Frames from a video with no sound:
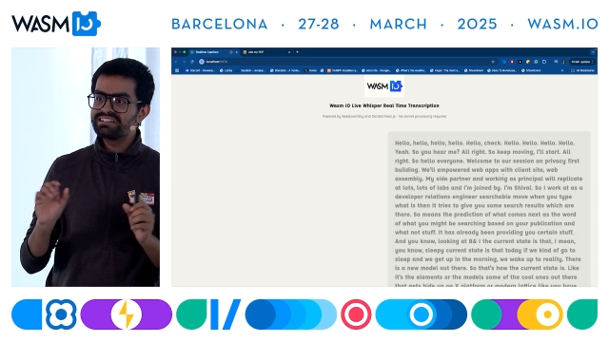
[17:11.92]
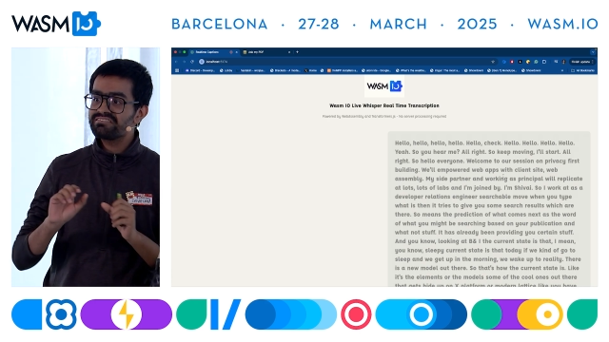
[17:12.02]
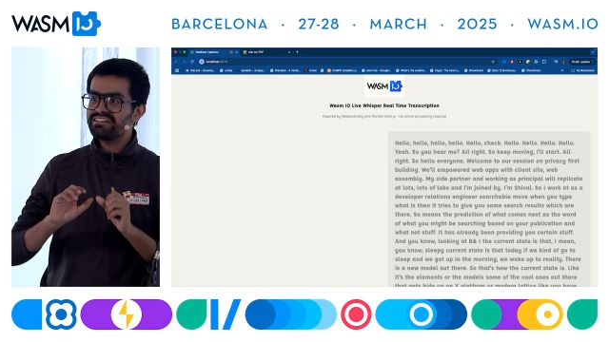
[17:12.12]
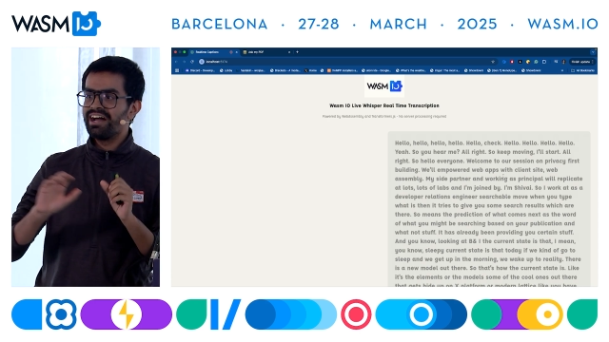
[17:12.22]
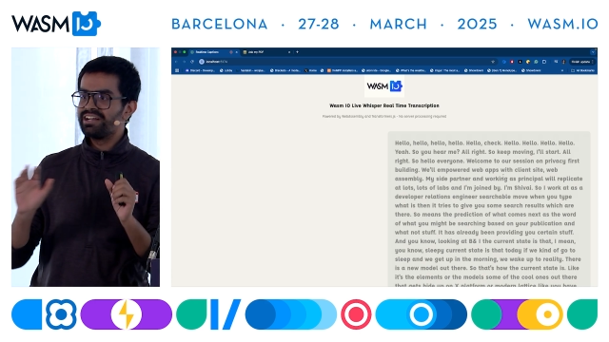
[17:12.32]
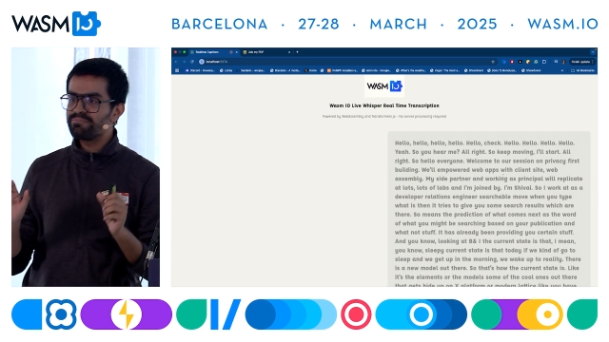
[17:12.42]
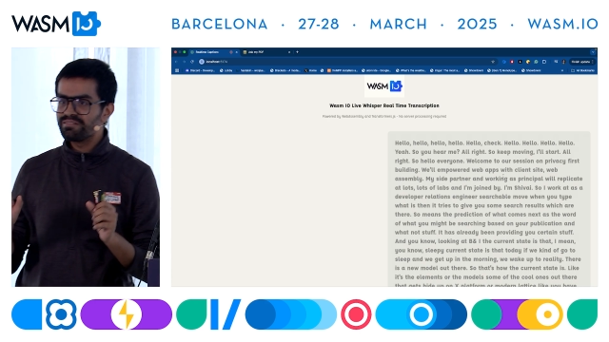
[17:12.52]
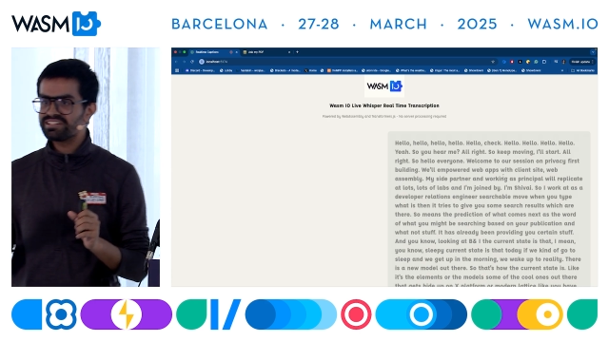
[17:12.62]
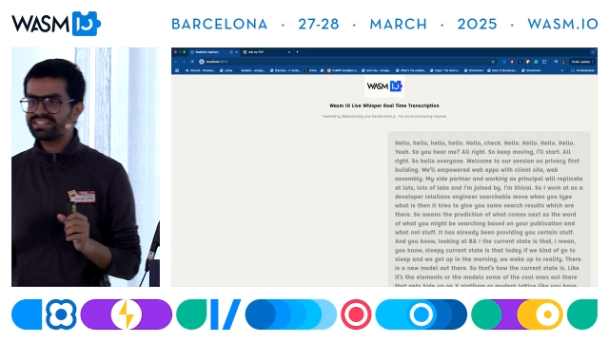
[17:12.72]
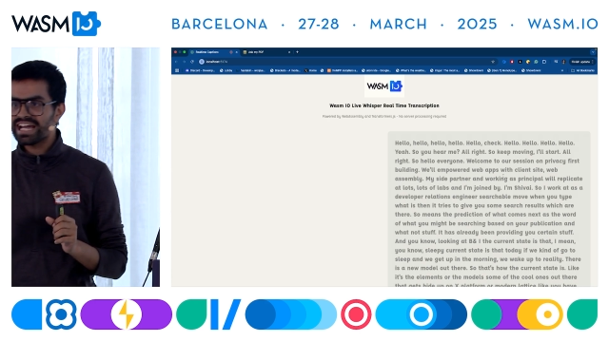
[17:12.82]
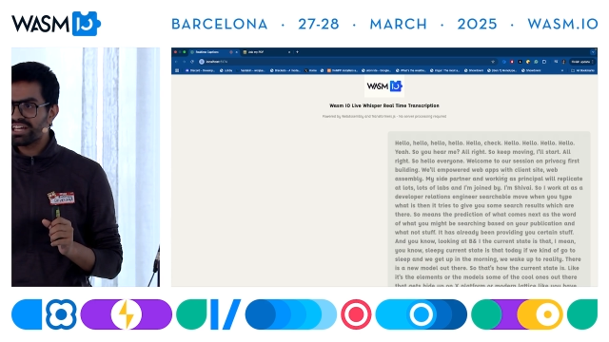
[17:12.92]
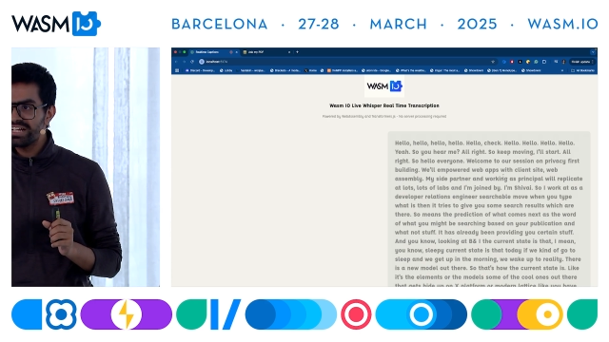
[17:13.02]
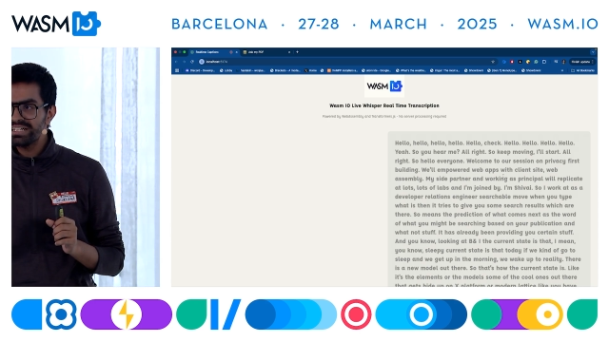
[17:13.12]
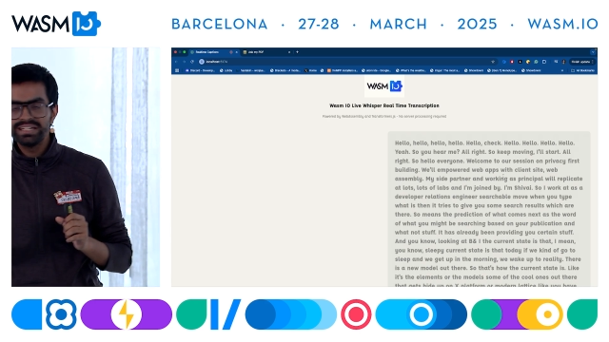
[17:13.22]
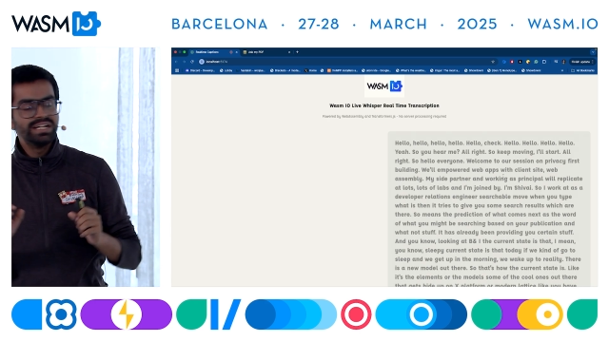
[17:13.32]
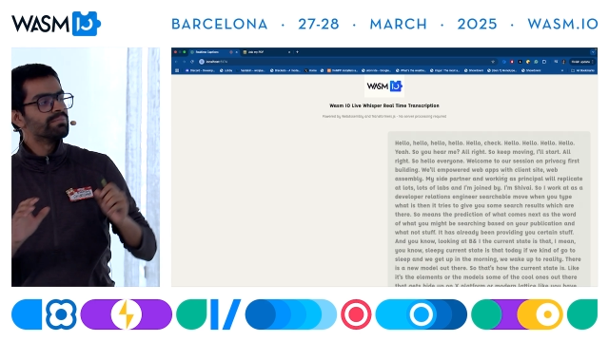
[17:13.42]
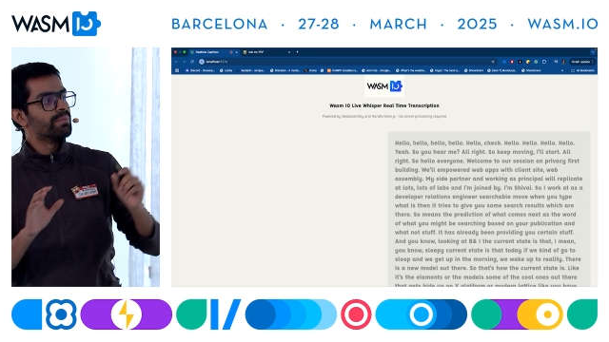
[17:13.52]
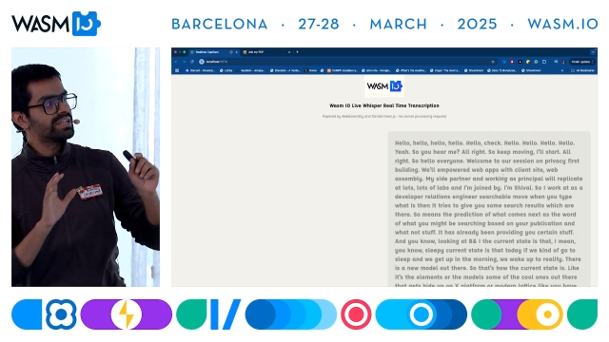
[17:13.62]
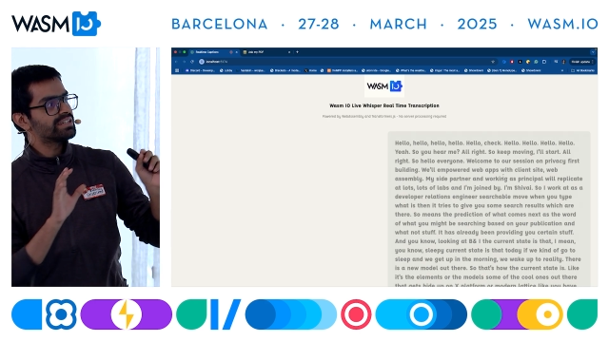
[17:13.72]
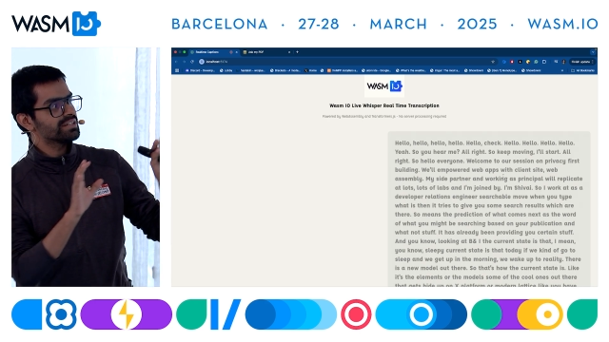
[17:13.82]
it's 100% accurate,
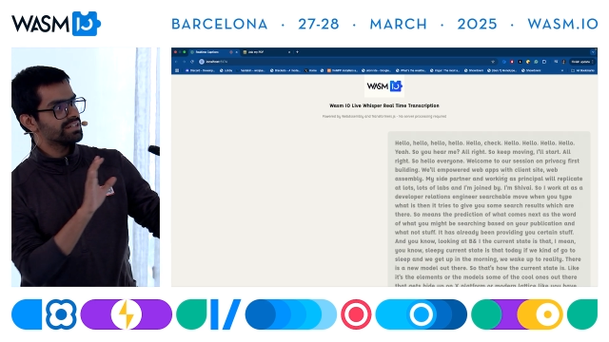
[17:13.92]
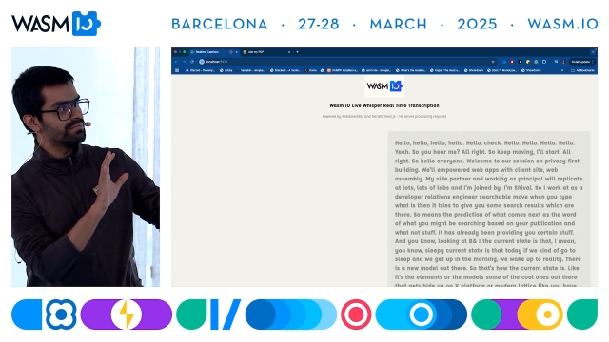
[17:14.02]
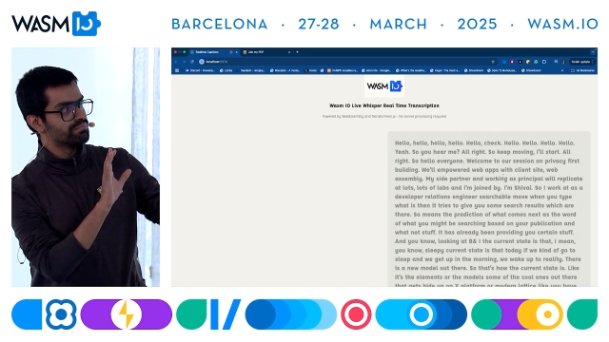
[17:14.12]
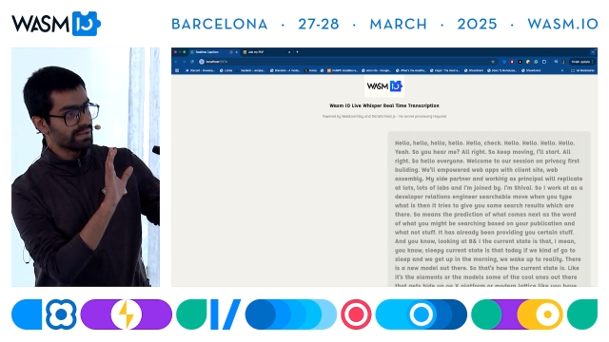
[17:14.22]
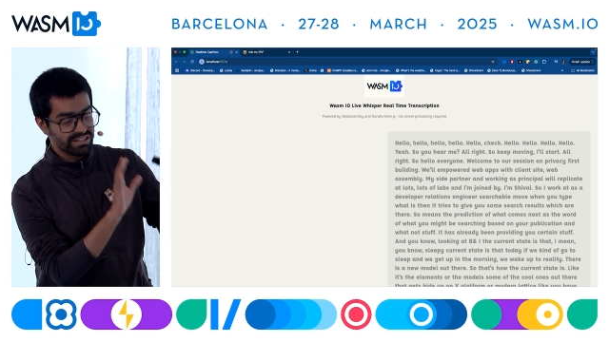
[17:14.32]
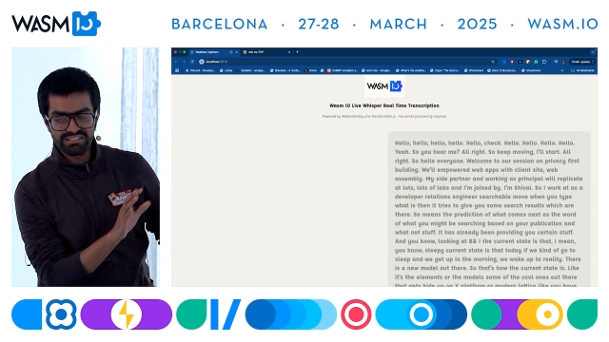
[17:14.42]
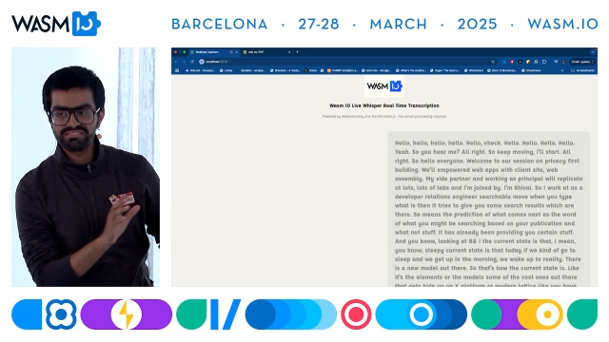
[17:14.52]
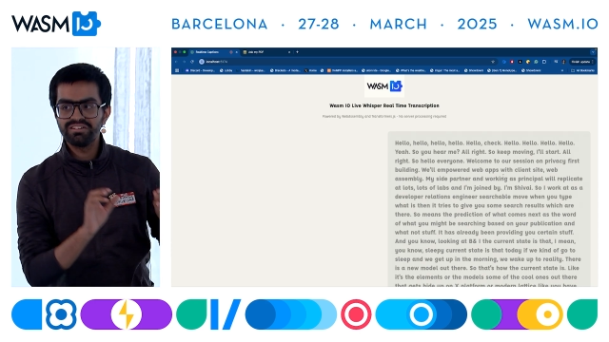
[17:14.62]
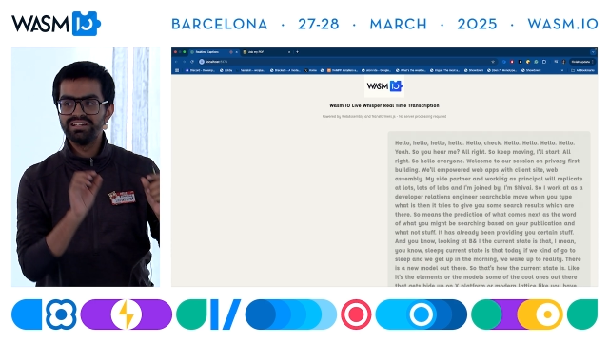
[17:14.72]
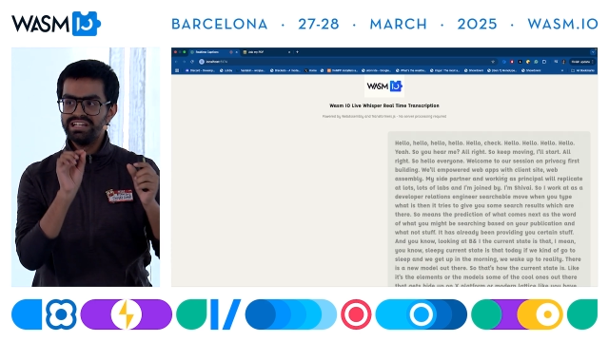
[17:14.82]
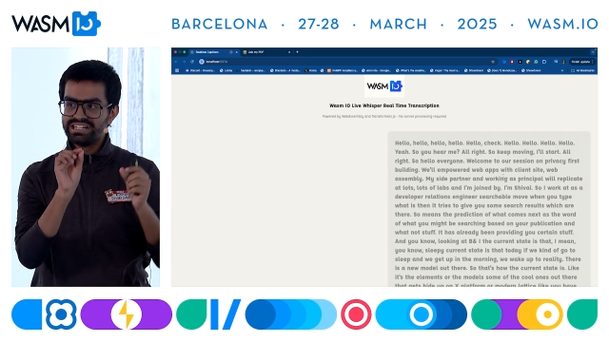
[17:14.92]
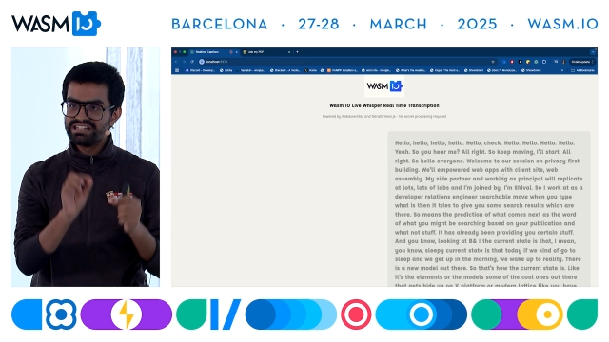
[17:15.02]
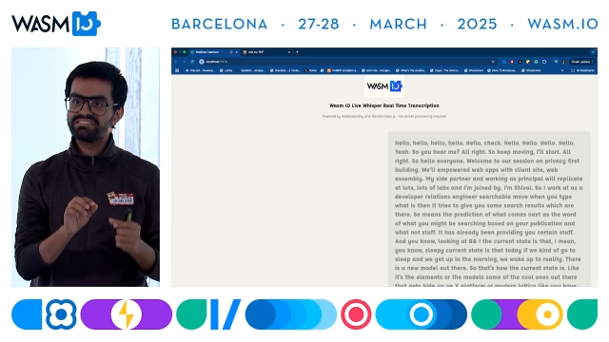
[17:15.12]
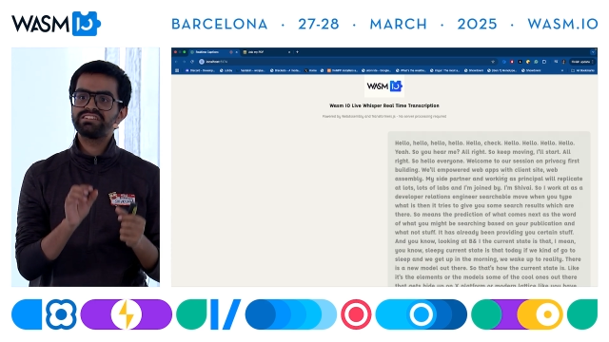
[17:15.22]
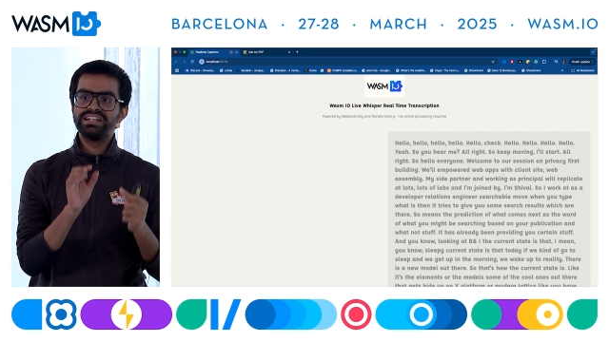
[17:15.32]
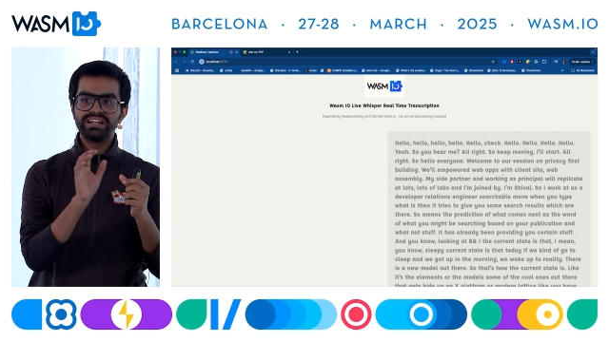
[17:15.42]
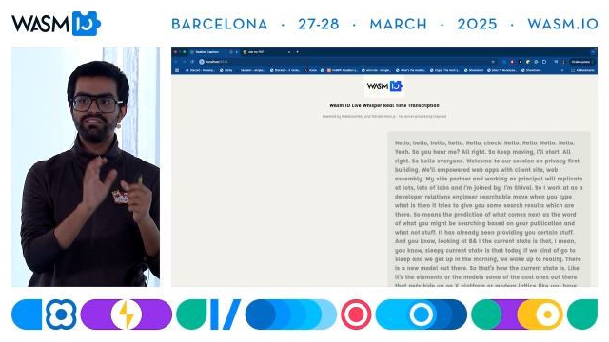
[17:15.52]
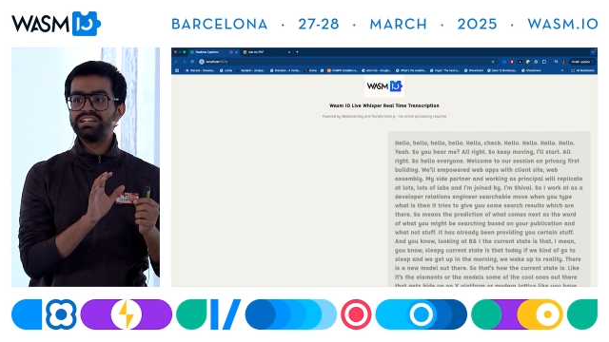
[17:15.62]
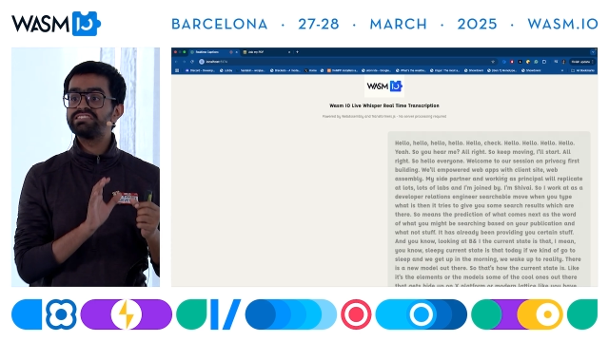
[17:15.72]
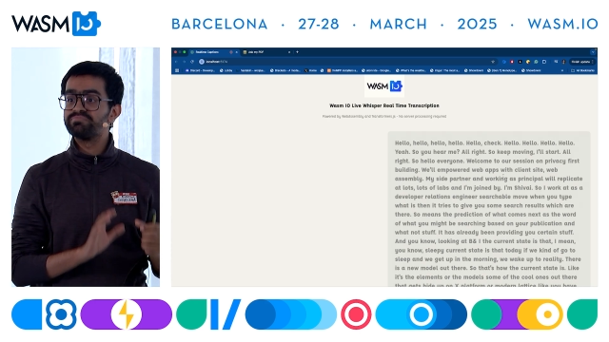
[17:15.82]
but because it is running a
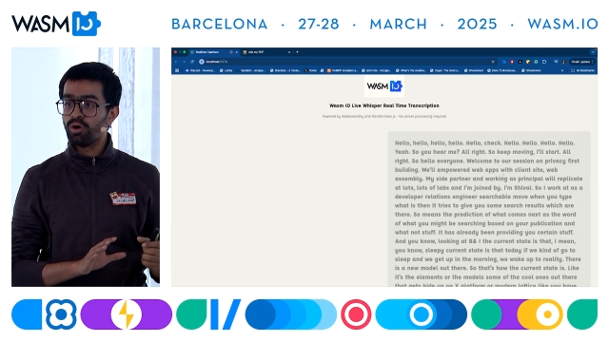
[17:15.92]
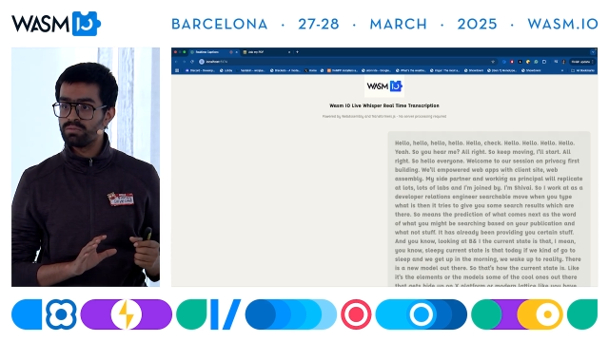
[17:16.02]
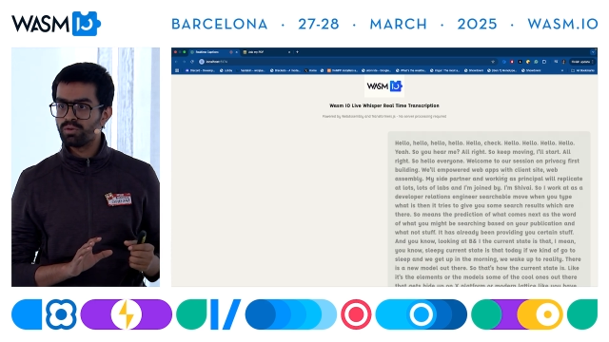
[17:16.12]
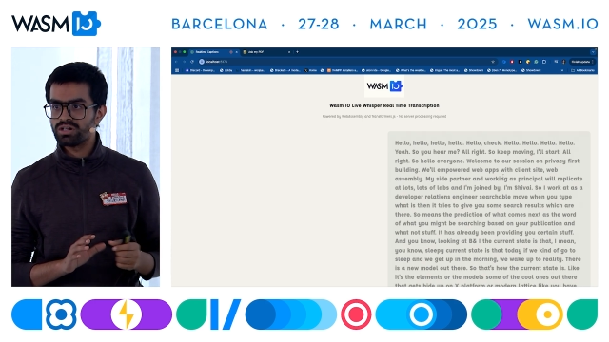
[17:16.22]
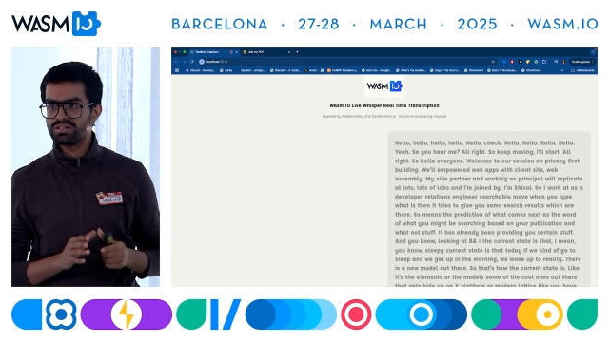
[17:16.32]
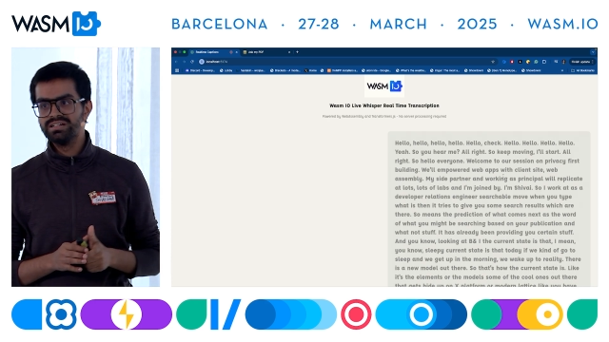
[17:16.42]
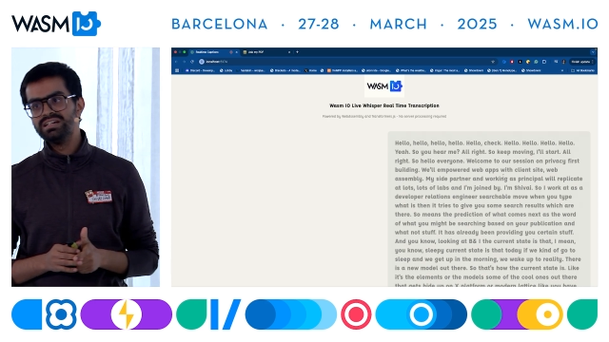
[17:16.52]
very small model.